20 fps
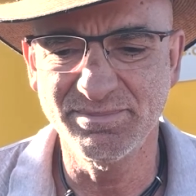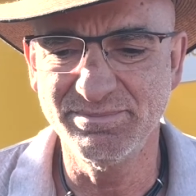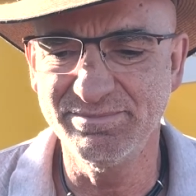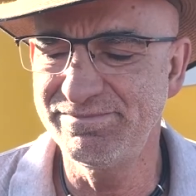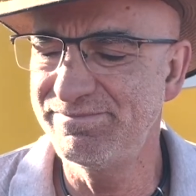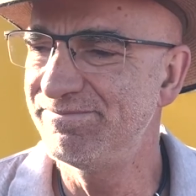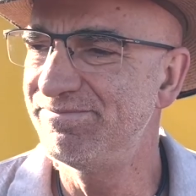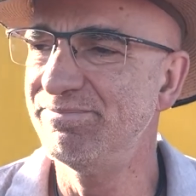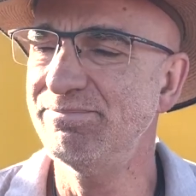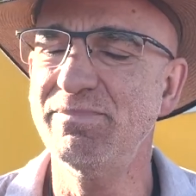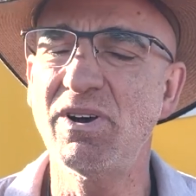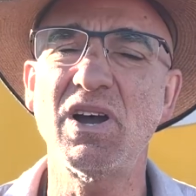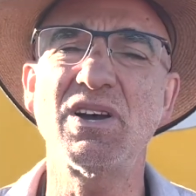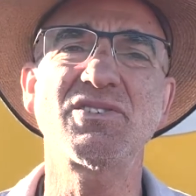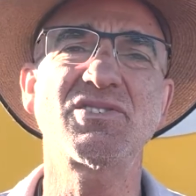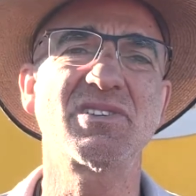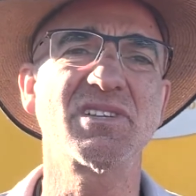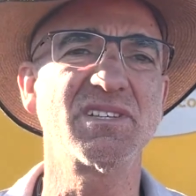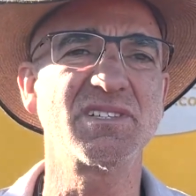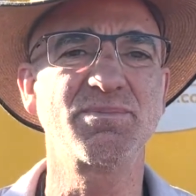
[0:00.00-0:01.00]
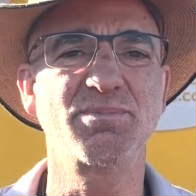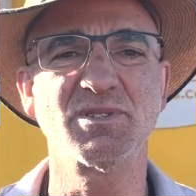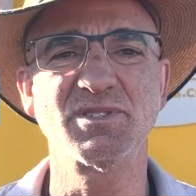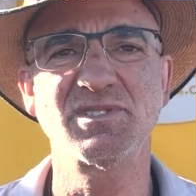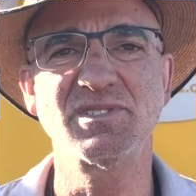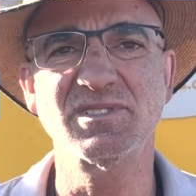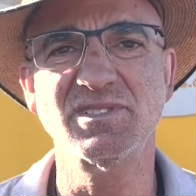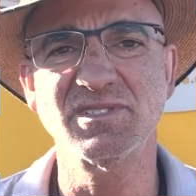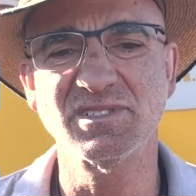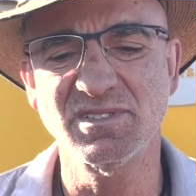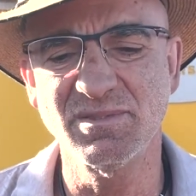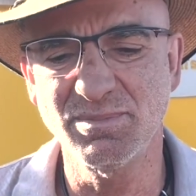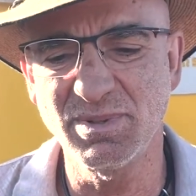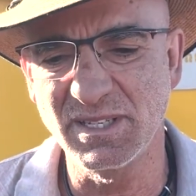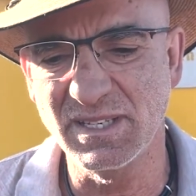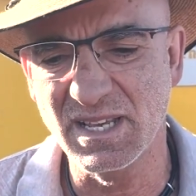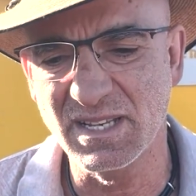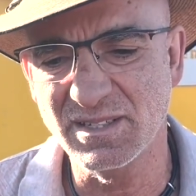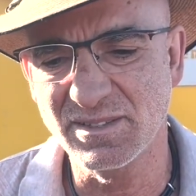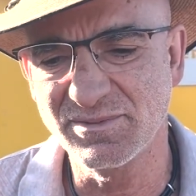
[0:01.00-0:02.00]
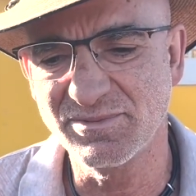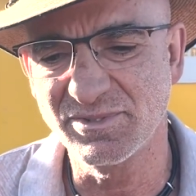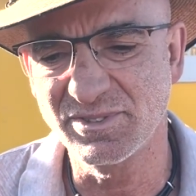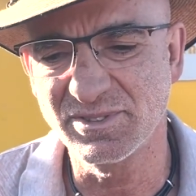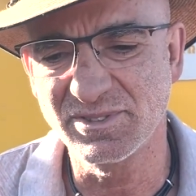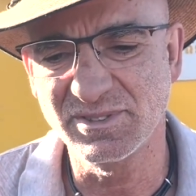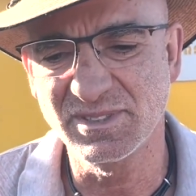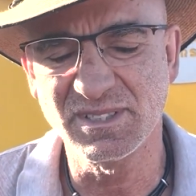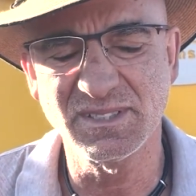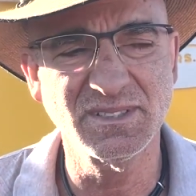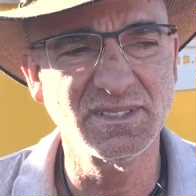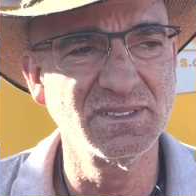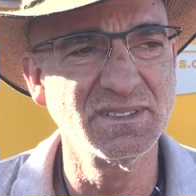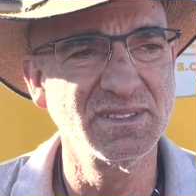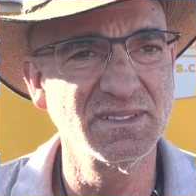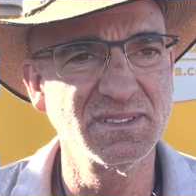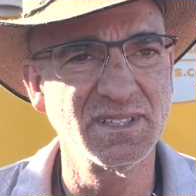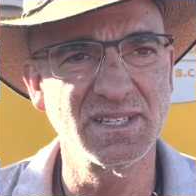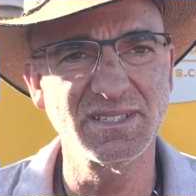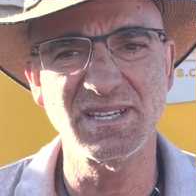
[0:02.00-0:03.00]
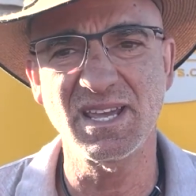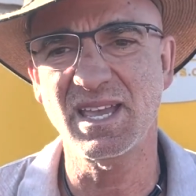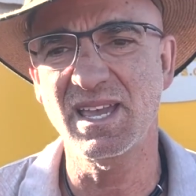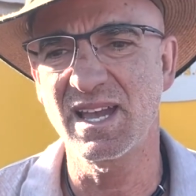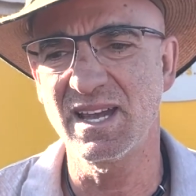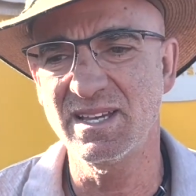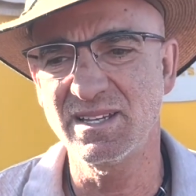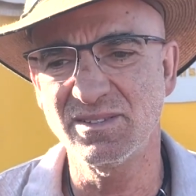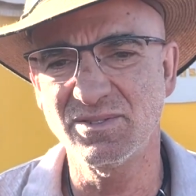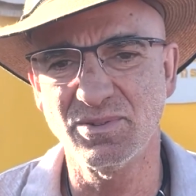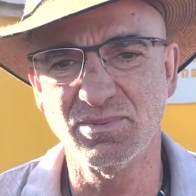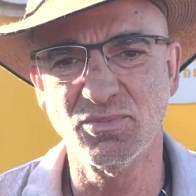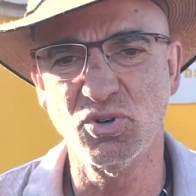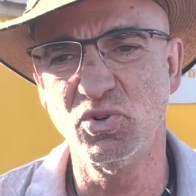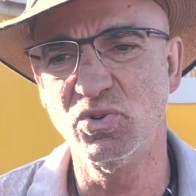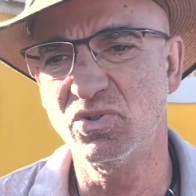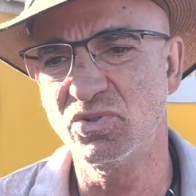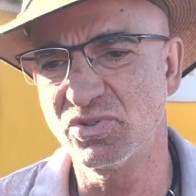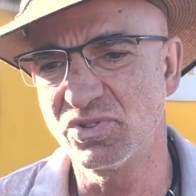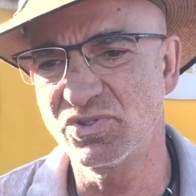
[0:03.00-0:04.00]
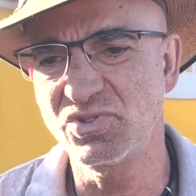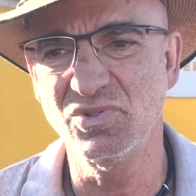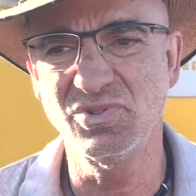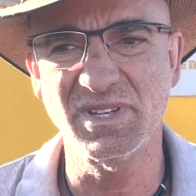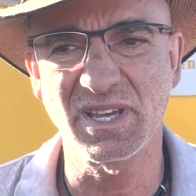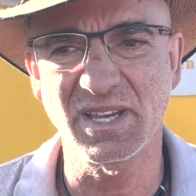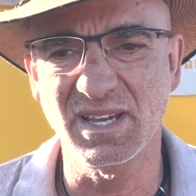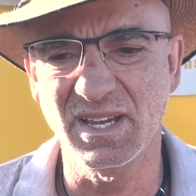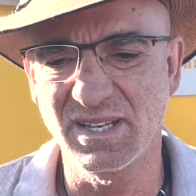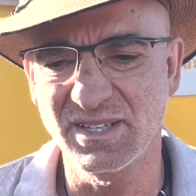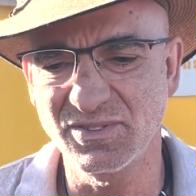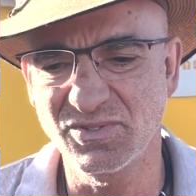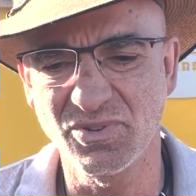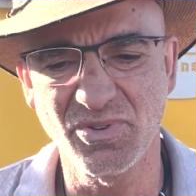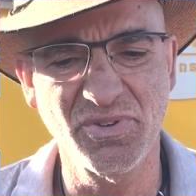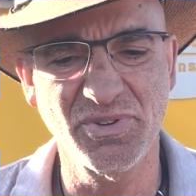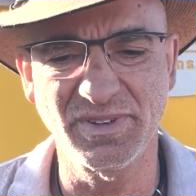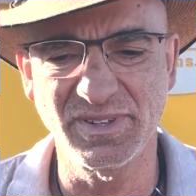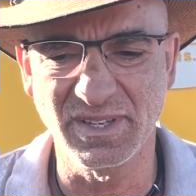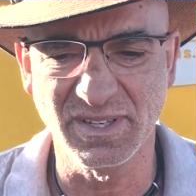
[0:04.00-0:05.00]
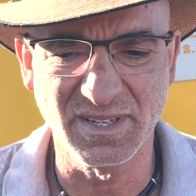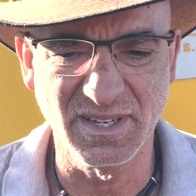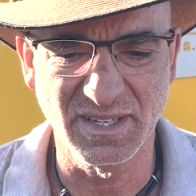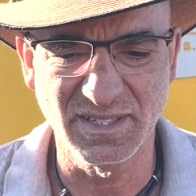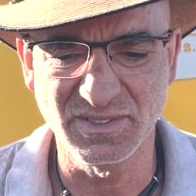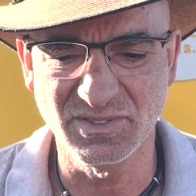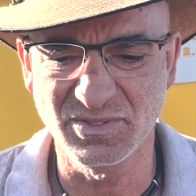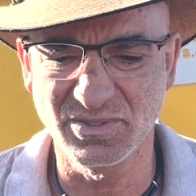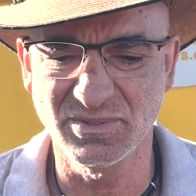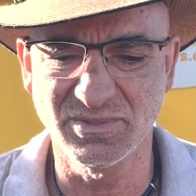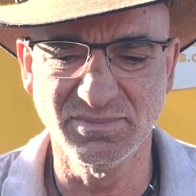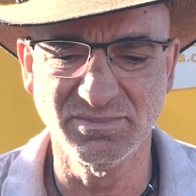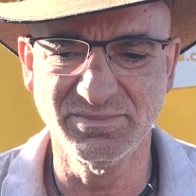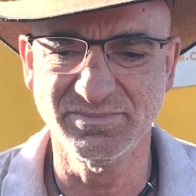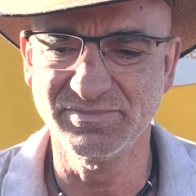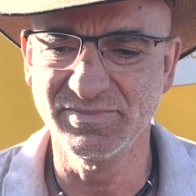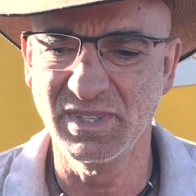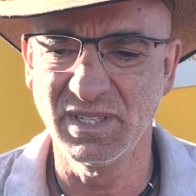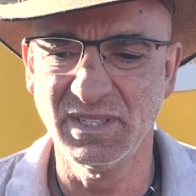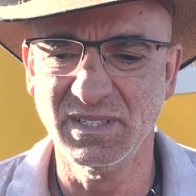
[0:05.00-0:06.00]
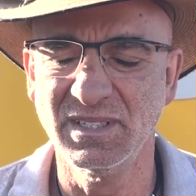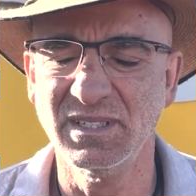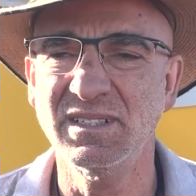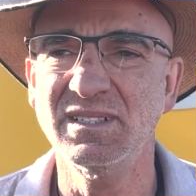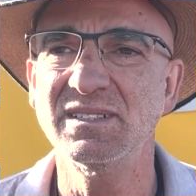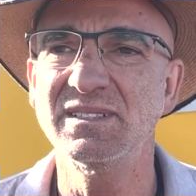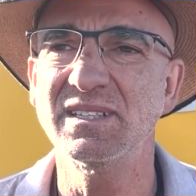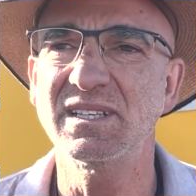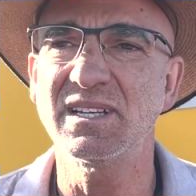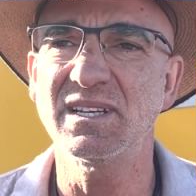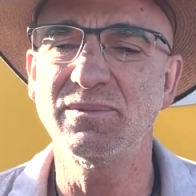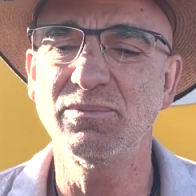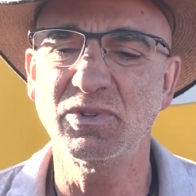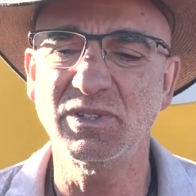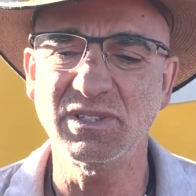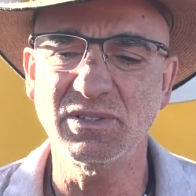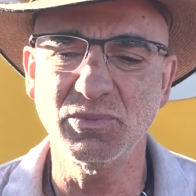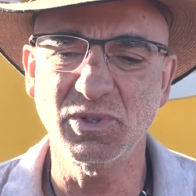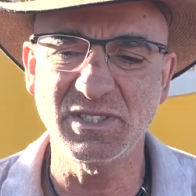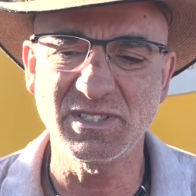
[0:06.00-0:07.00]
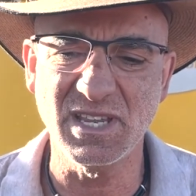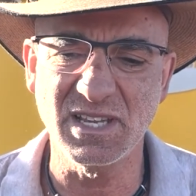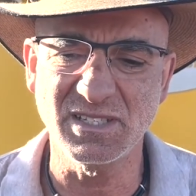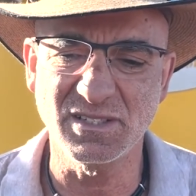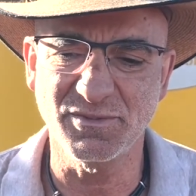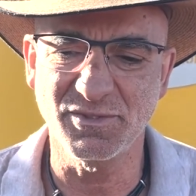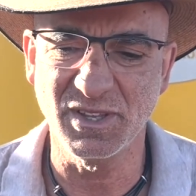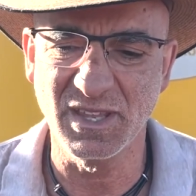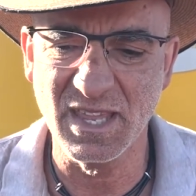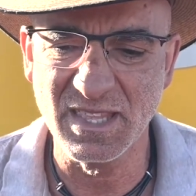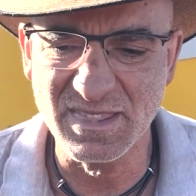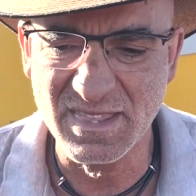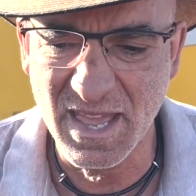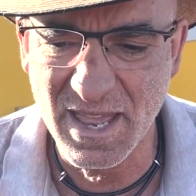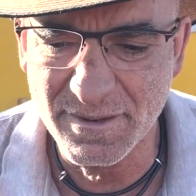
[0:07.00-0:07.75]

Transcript: Most of these businesses have been at it for a decade or more, or 2 decades or 3 decades, or, you know, and we tend to forget that.